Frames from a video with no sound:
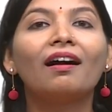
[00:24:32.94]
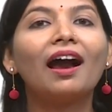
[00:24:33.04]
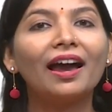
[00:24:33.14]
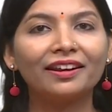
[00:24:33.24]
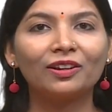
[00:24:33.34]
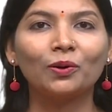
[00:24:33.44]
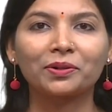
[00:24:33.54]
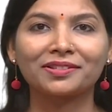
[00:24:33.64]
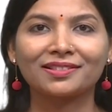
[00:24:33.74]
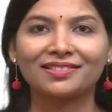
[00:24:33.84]
iron
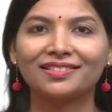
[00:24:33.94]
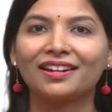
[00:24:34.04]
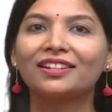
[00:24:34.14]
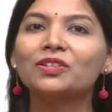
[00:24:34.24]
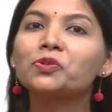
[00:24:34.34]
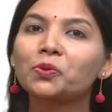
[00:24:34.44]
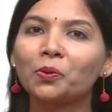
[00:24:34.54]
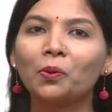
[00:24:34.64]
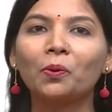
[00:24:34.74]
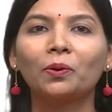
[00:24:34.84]
losses, that is
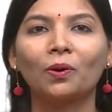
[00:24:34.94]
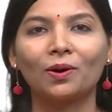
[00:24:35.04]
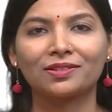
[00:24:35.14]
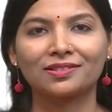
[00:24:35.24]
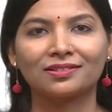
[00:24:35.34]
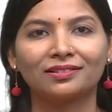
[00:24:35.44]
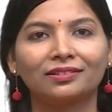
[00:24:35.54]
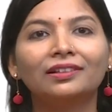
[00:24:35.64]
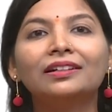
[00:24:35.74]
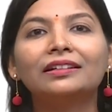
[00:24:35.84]
core loss.
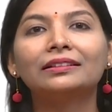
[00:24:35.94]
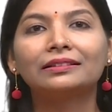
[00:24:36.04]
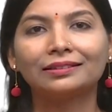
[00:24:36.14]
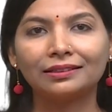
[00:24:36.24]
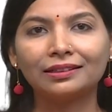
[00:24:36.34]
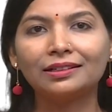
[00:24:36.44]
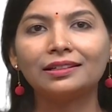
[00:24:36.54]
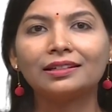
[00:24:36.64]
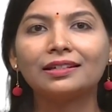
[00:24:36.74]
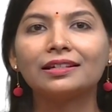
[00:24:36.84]
Third
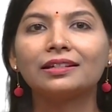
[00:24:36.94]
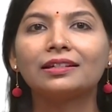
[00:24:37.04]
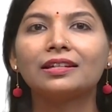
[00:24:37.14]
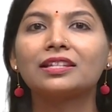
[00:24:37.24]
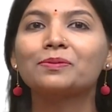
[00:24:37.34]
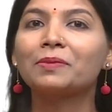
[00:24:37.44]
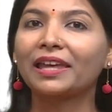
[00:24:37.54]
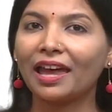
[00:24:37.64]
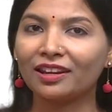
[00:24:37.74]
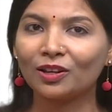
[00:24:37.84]
is
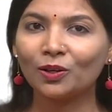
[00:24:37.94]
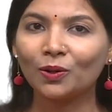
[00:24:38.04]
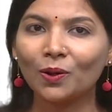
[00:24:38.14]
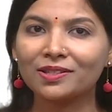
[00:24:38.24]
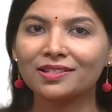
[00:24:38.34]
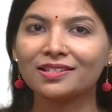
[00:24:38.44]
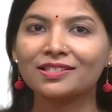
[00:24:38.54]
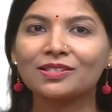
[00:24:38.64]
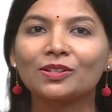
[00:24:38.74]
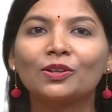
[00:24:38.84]
mechanical
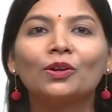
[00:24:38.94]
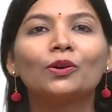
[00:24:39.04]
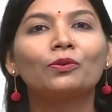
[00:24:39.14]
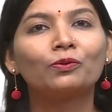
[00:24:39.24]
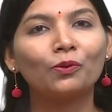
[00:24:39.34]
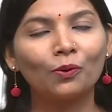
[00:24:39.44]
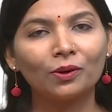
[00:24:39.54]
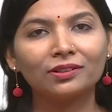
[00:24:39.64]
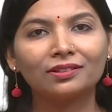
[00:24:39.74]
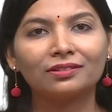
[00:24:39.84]
losses.
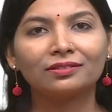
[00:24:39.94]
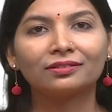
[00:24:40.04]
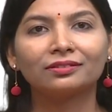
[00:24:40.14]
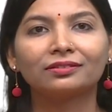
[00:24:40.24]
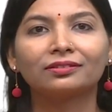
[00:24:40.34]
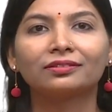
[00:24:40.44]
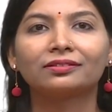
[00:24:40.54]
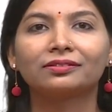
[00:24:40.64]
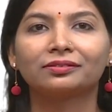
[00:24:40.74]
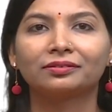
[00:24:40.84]
Fourth
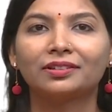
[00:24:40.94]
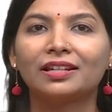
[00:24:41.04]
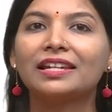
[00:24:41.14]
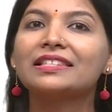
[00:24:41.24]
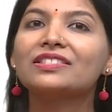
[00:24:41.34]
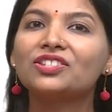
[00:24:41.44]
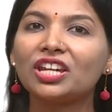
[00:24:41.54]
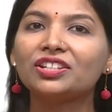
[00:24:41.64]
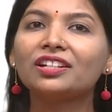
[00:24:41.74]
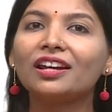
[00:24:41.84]
is
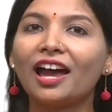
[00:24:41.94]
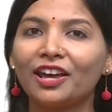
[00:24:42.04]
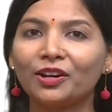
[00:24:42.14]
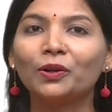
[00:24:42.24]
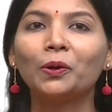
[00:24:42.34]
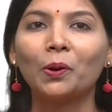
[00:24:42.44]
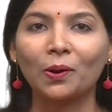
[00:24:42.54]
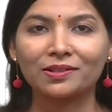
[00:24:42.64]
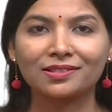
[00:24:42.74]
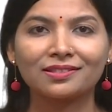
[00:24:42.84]
stator iron
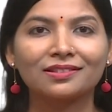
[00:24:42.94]
loss.